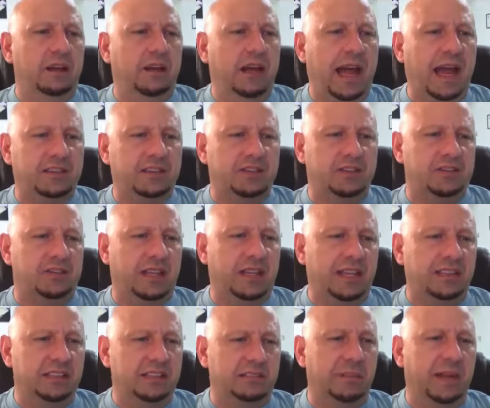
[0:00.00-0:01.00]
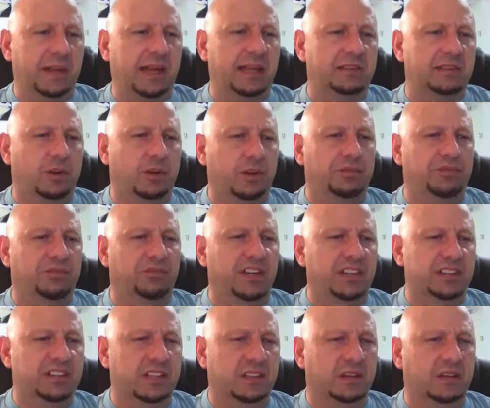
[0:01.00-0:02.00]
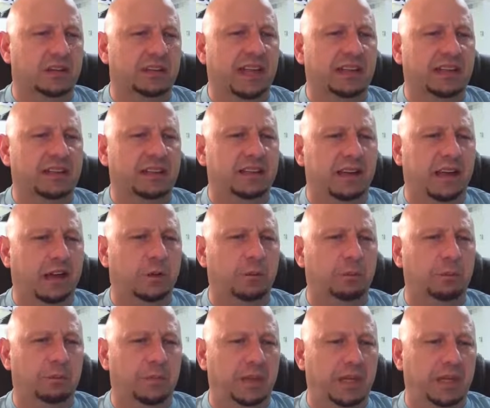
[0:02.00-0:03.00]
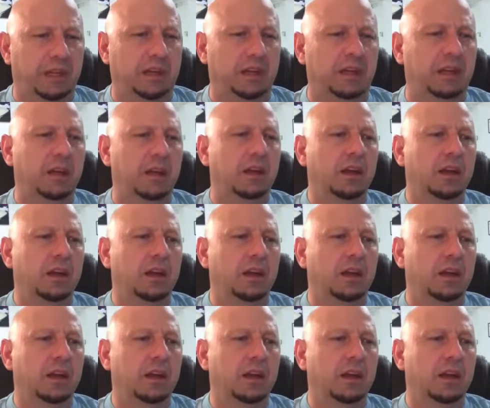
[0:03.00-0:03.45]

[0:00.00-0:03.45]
exercises, mental or physical, that can help me